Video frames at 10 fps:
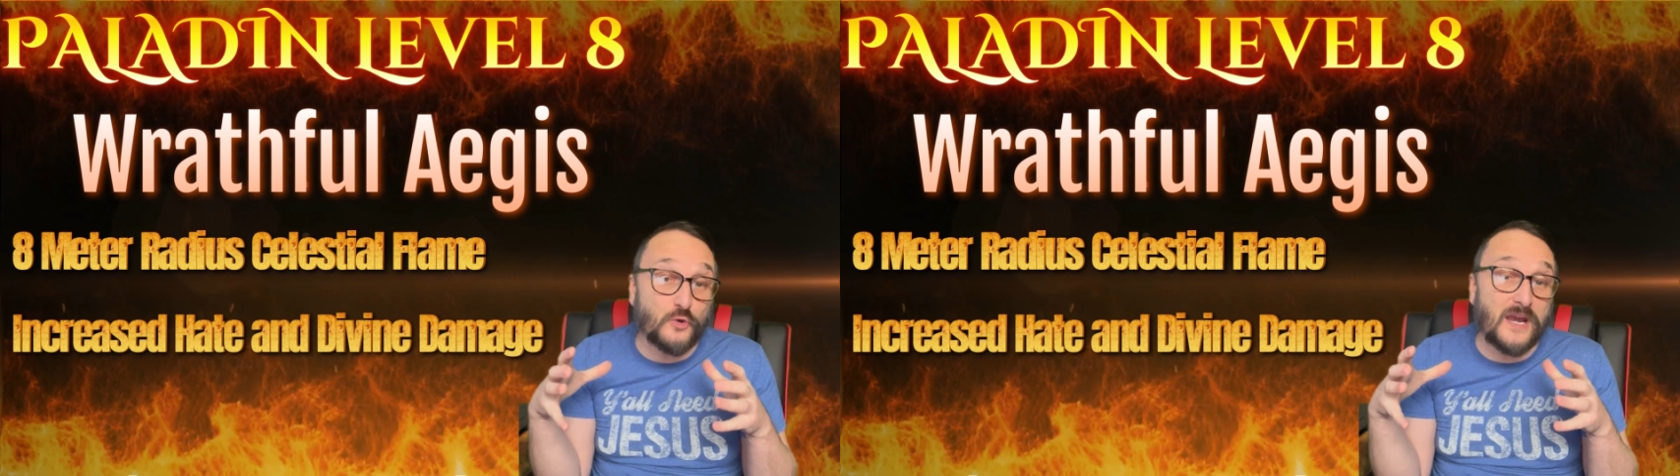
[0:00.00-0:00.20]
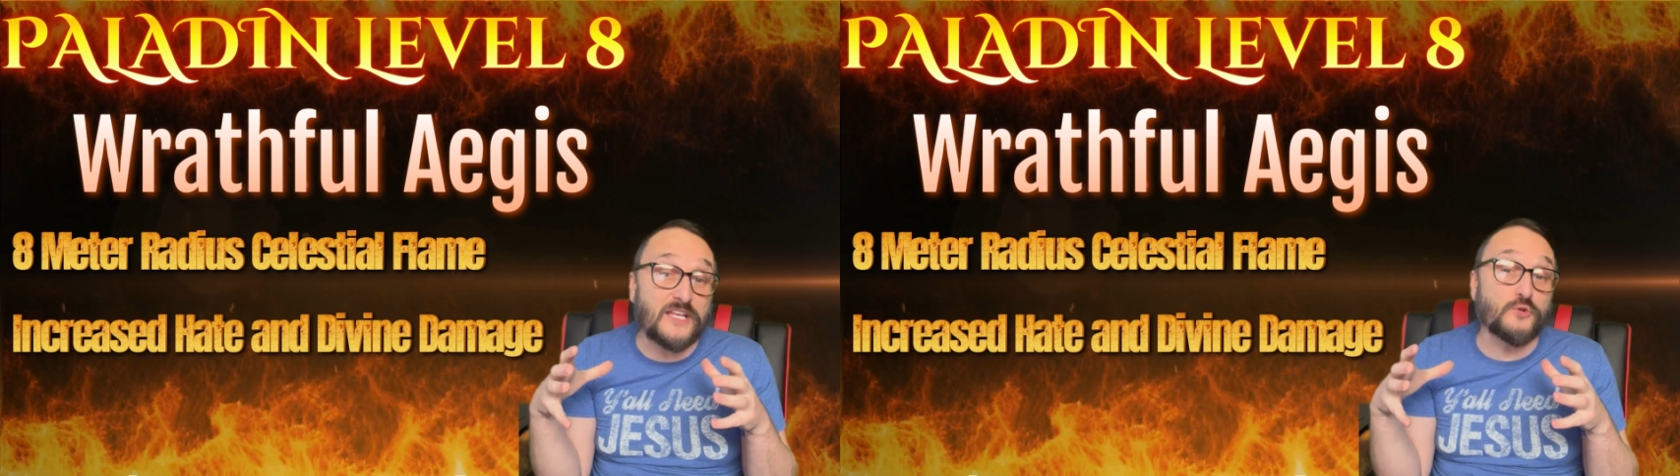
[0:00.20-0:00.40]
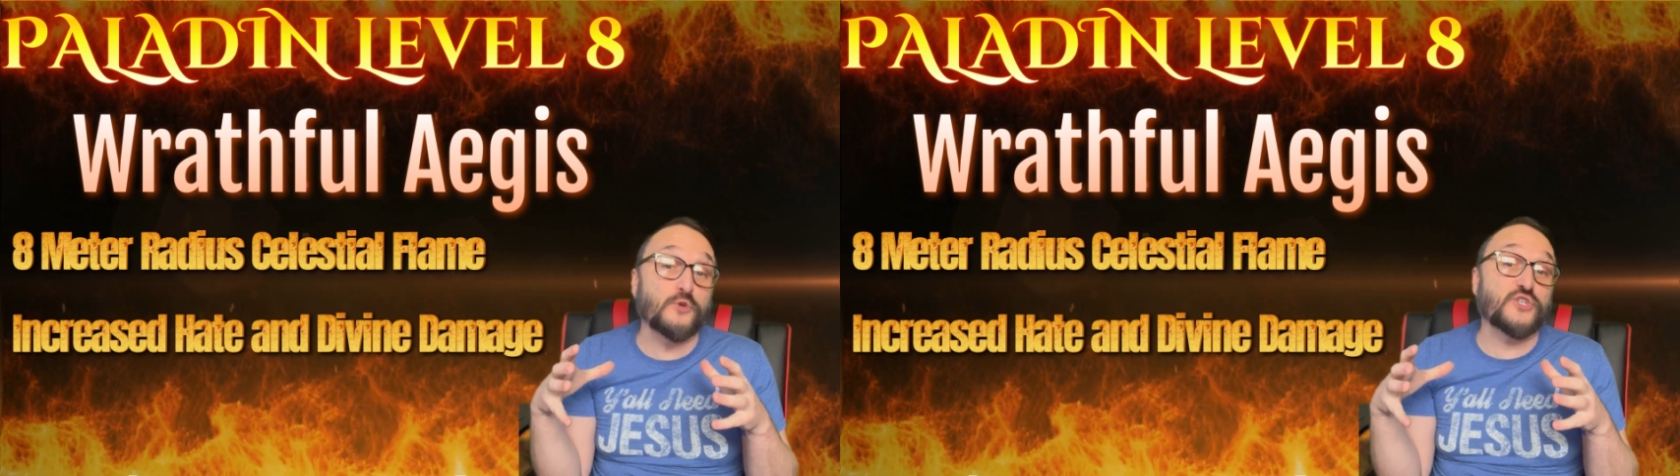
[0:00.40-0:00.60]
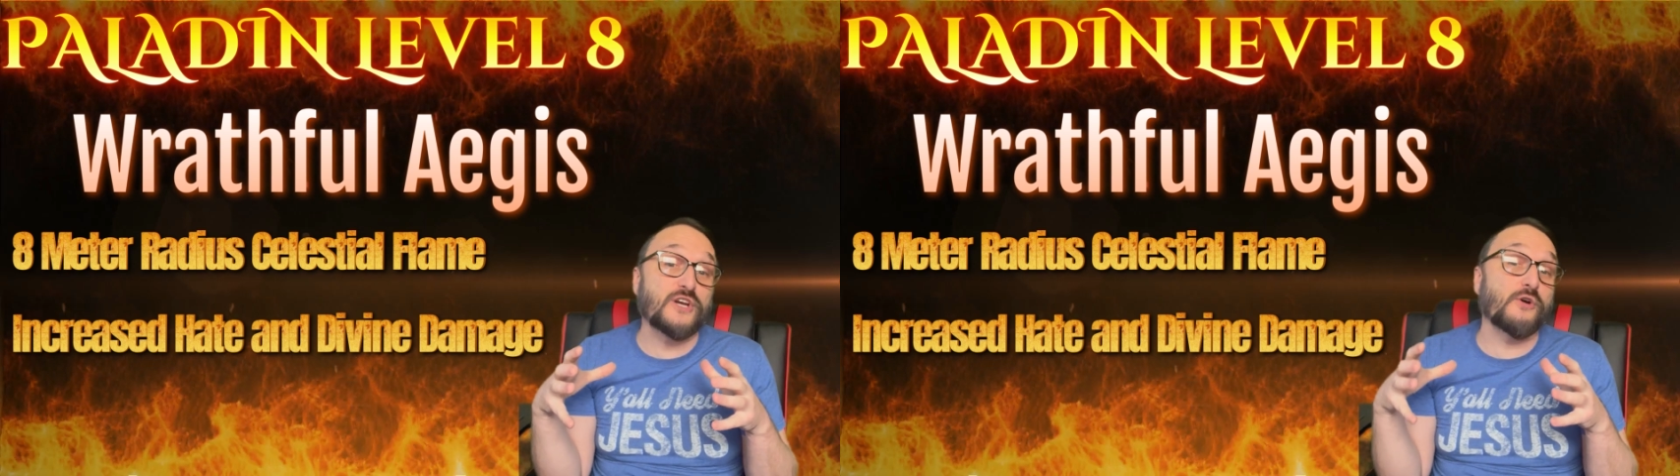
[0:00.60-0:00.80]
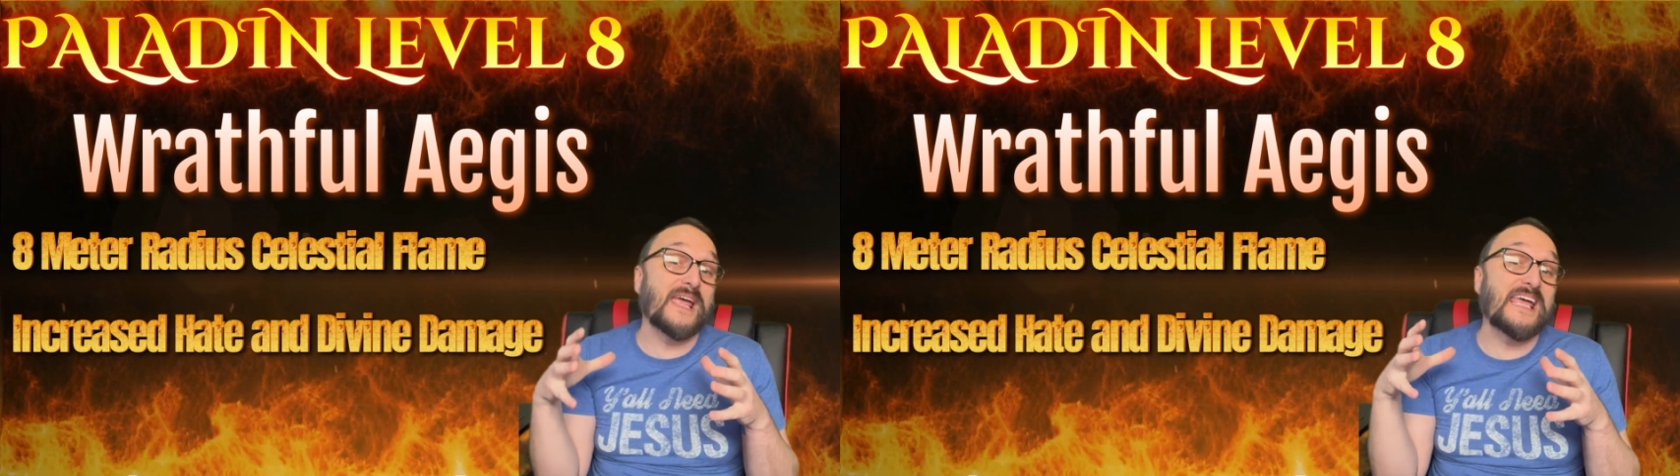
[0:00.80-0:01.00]
radius will
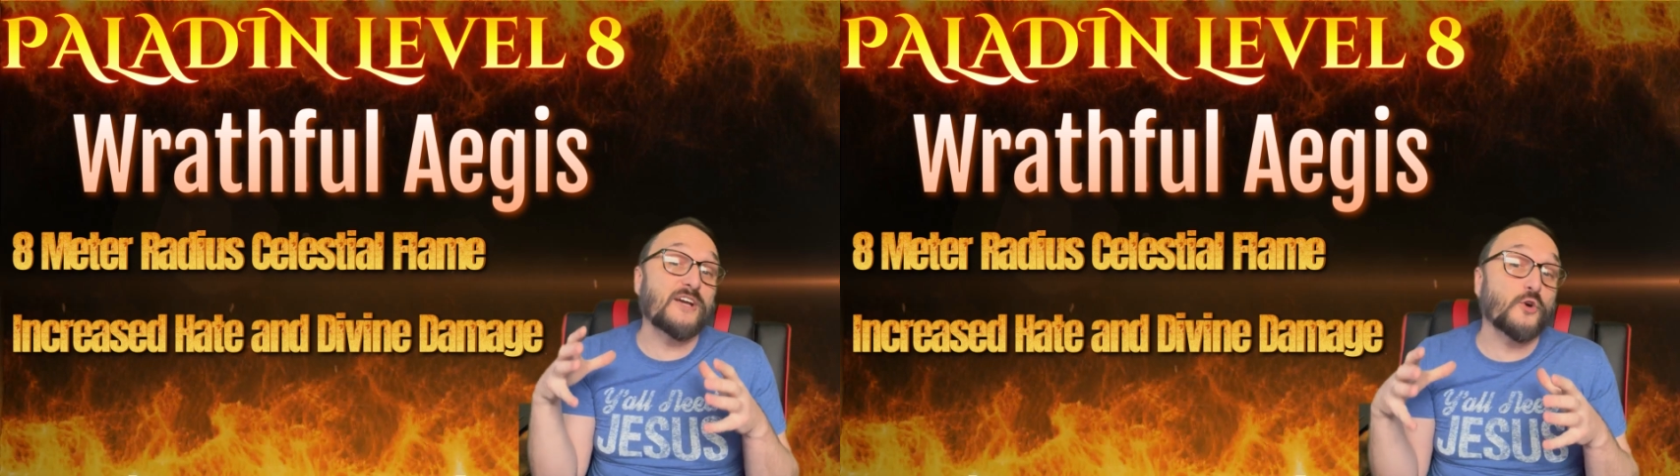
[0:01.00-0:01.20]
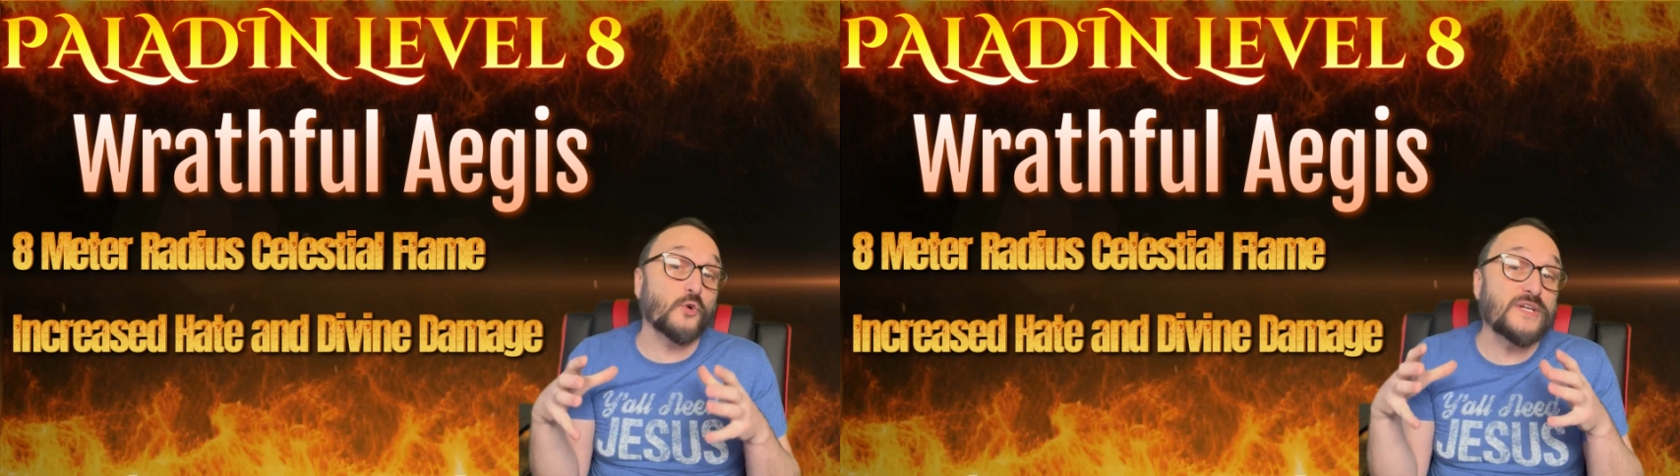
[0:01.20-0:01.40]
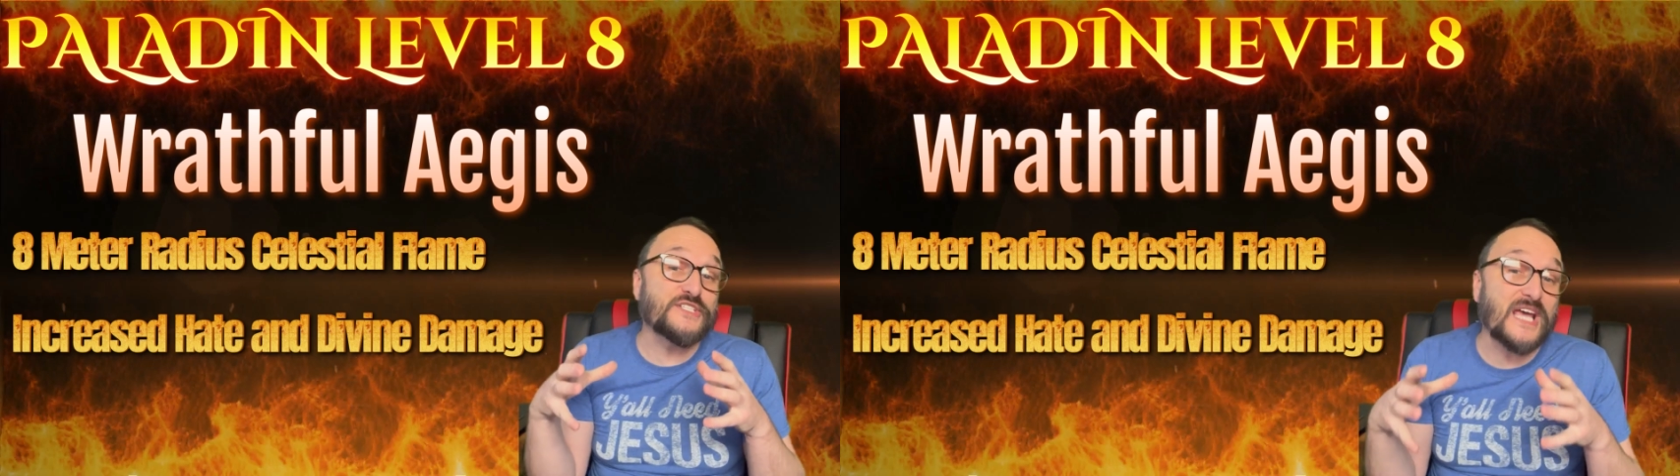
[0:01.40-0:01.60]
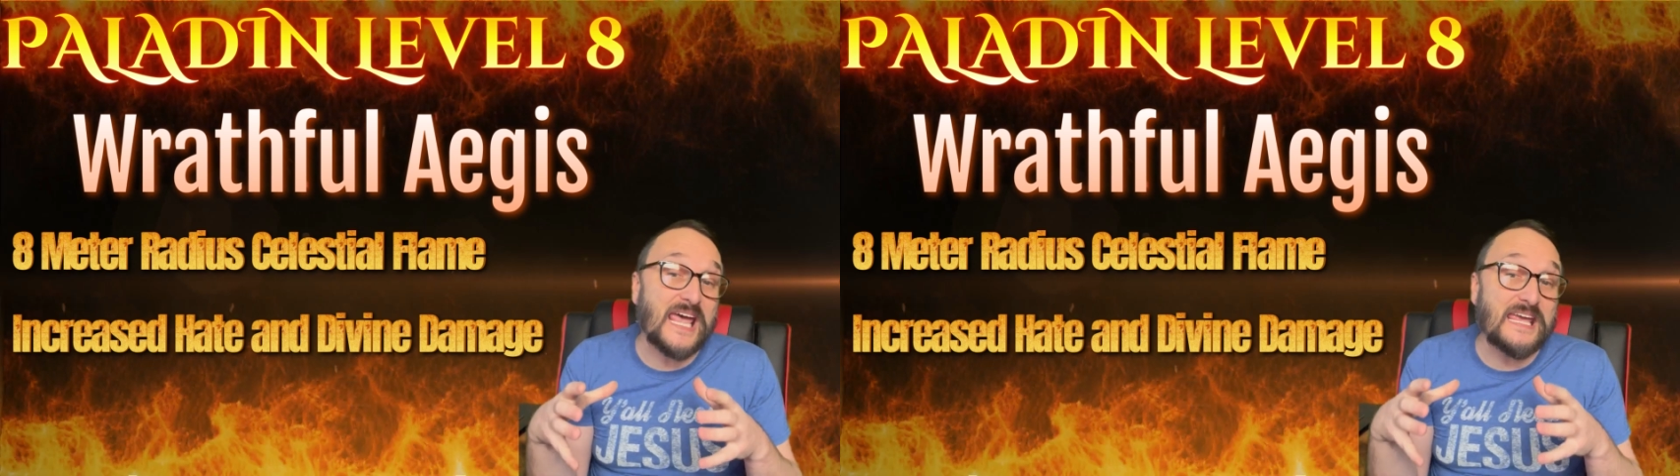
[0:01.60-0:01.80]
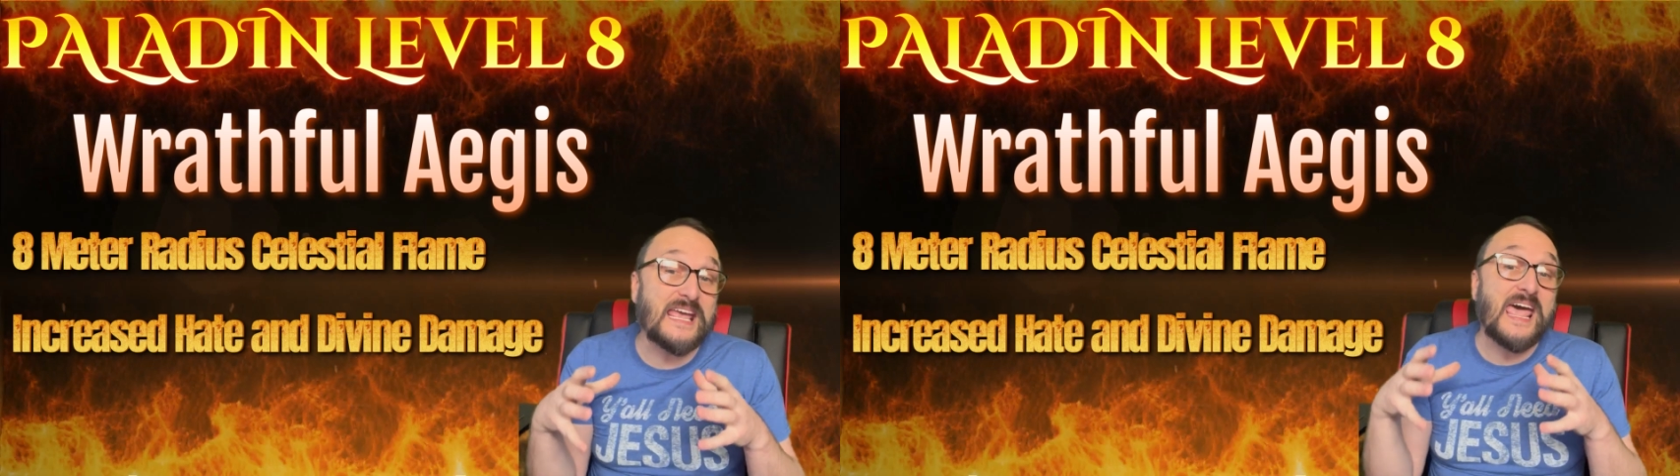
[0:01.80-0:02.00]
generate increased
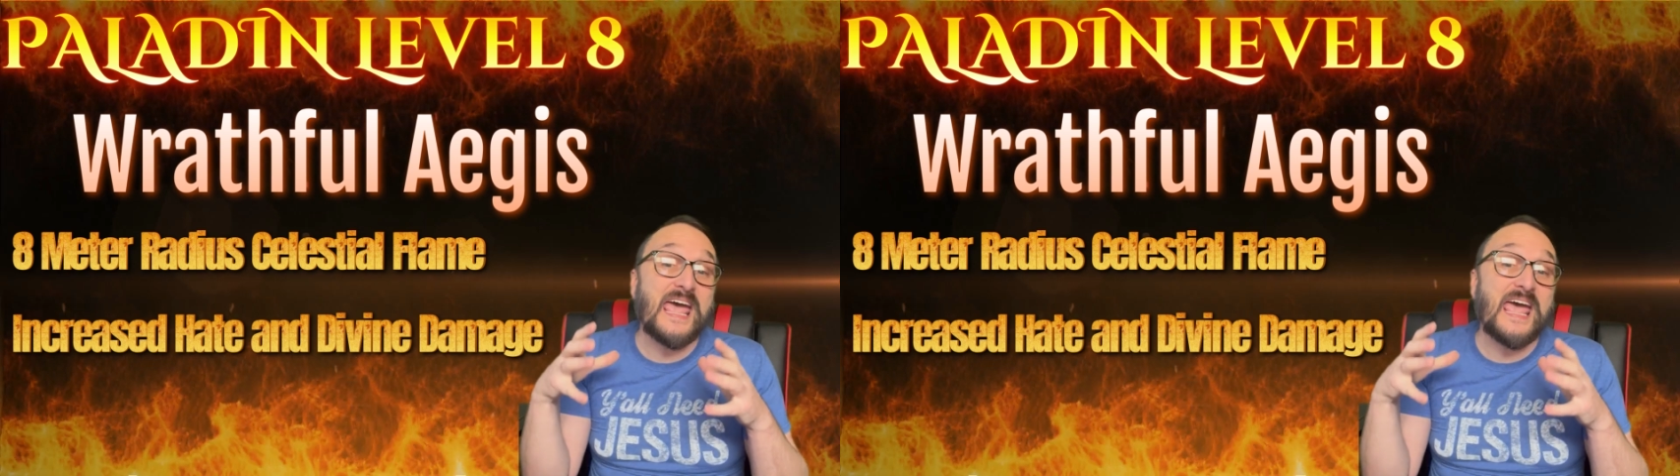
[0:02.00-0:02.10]
hate